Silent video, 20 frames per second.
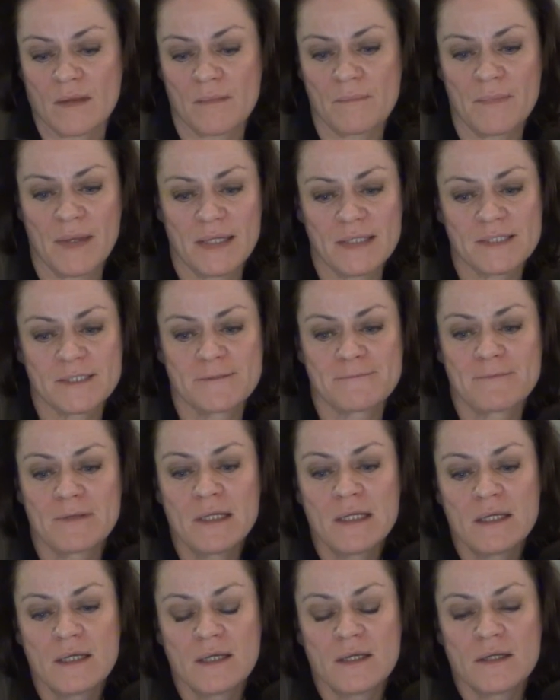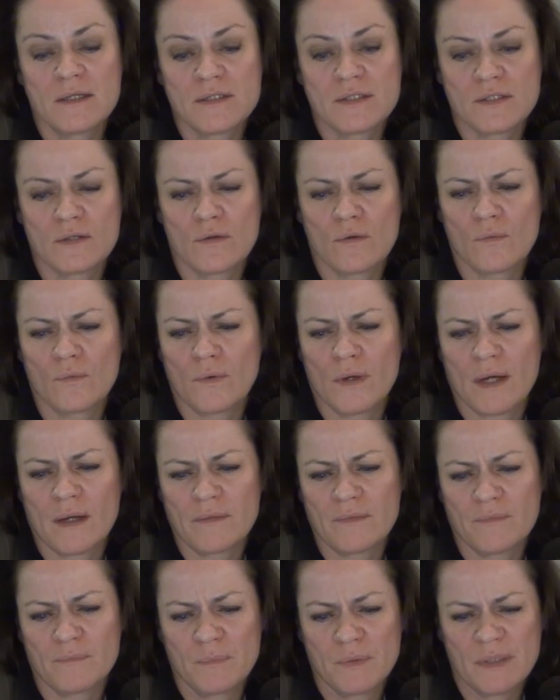met. So I
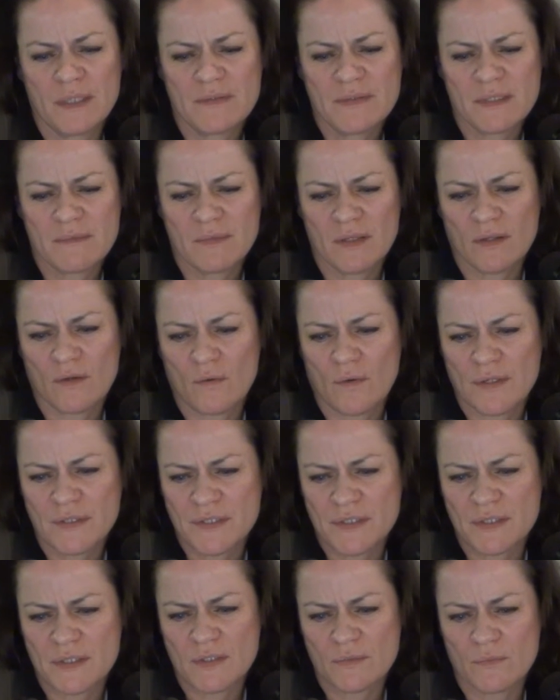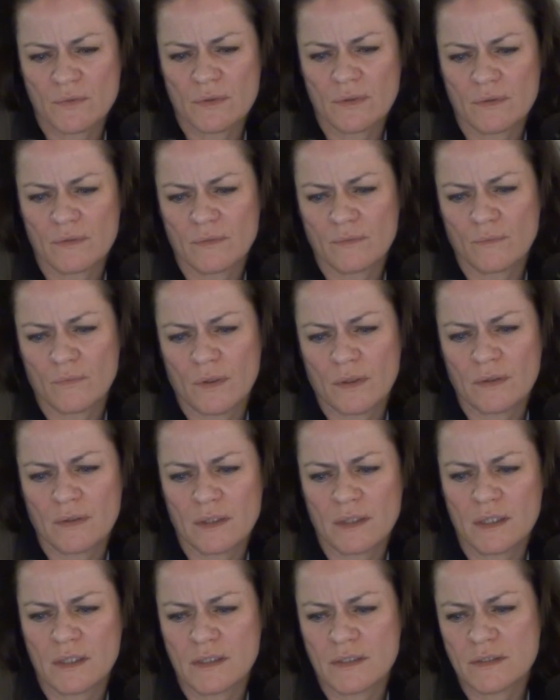believe some of the questions were, what are the
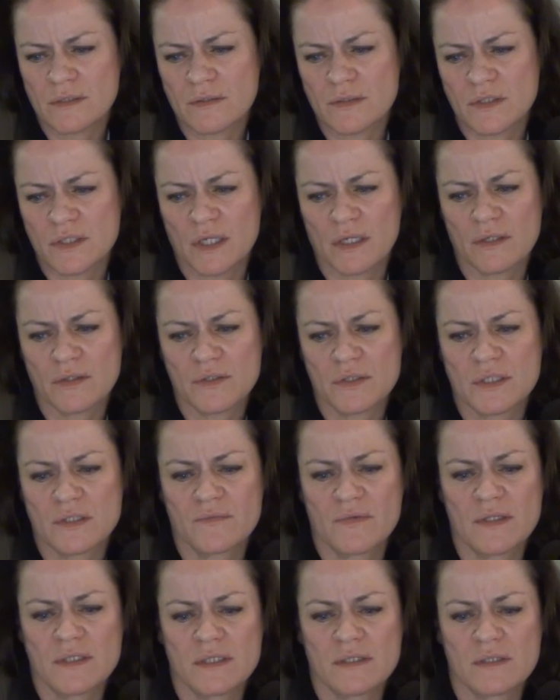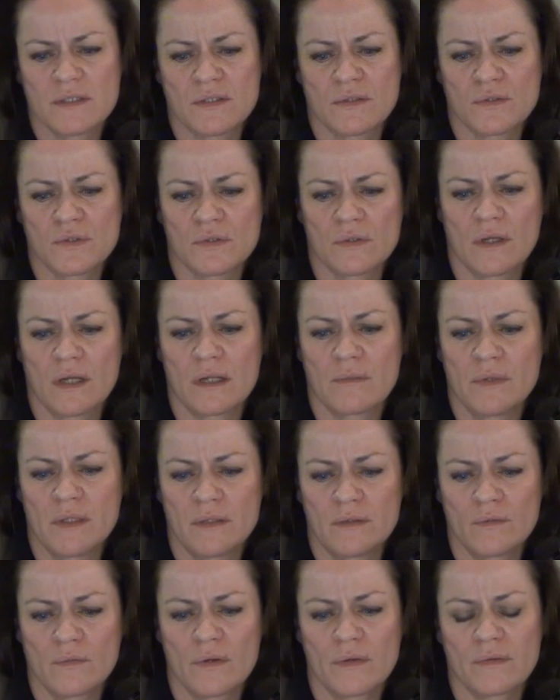key issues, challenges facing the social economy in
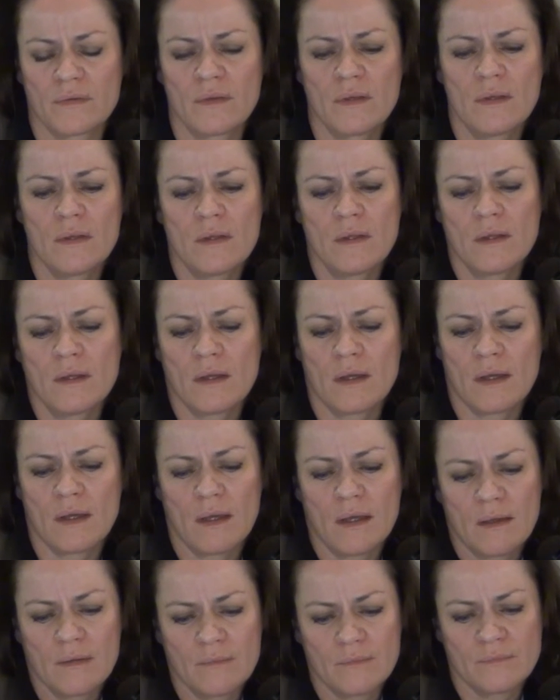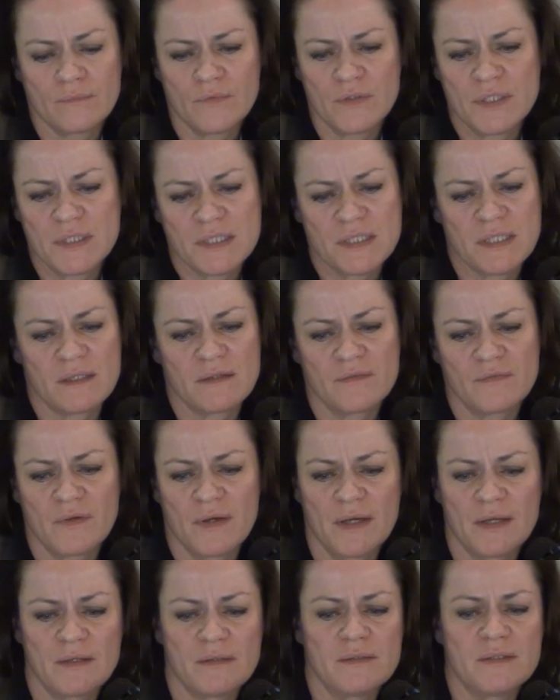the North? We just
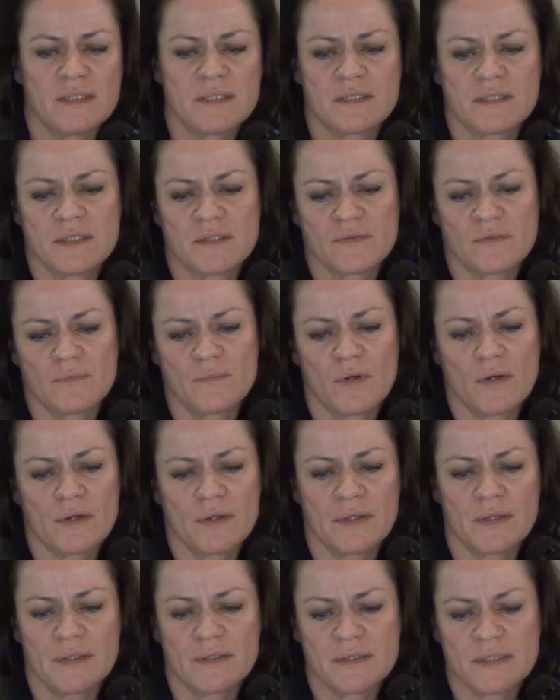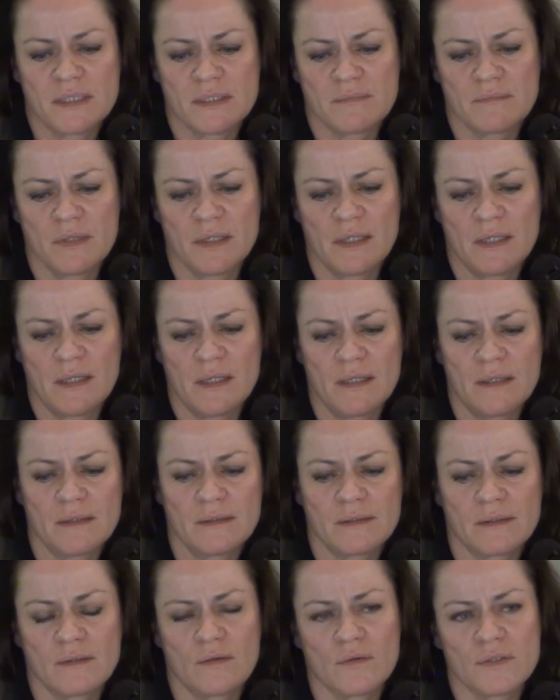identified distance from markets, money,
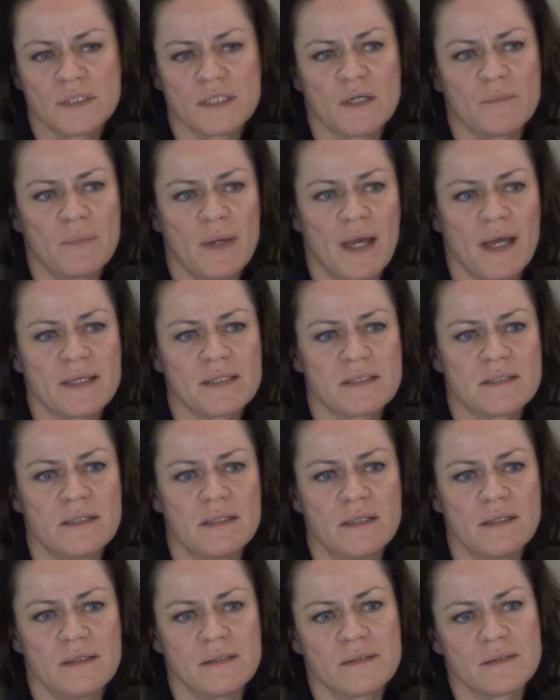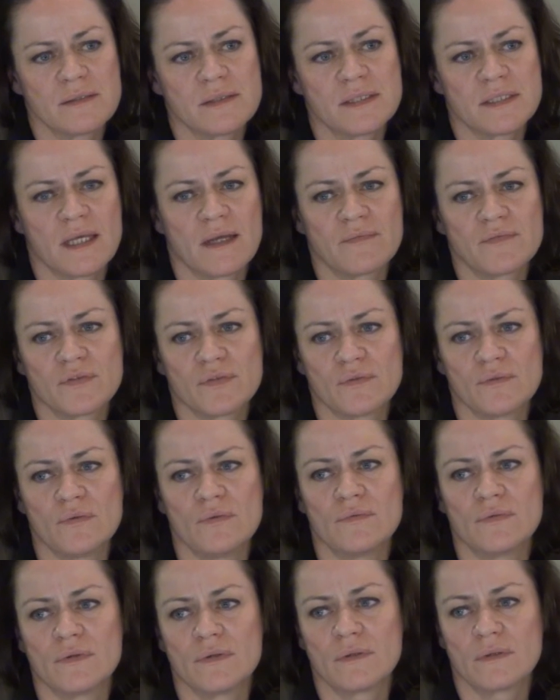of course capacity, staff
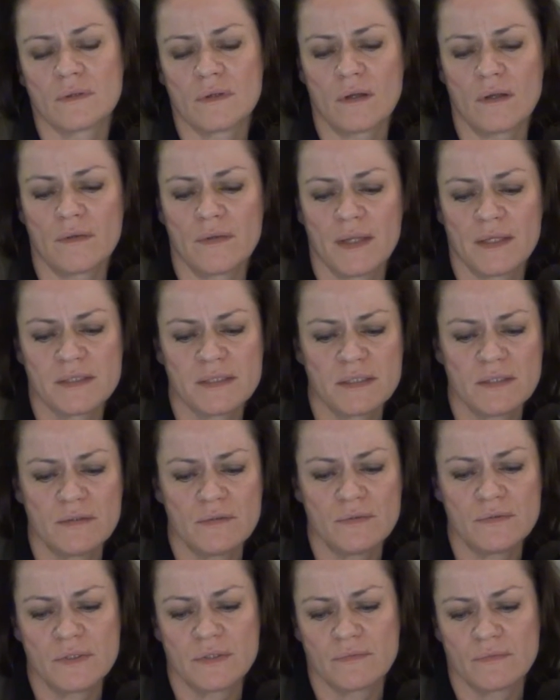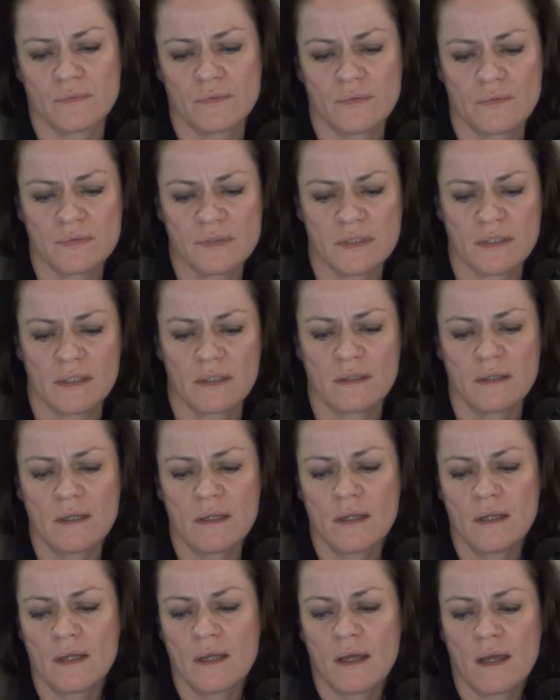turnover, all that's huge, everyone knows that.
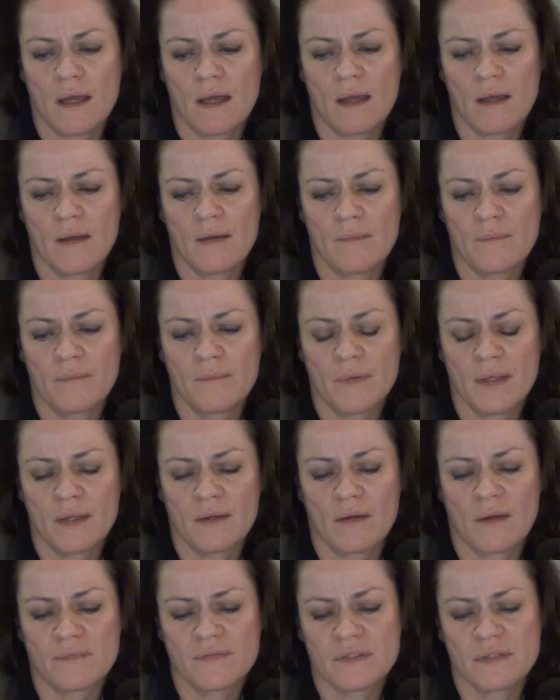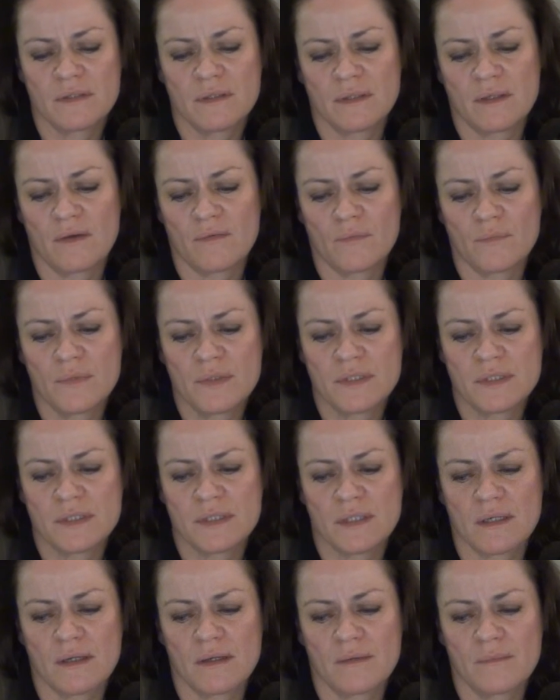And often the government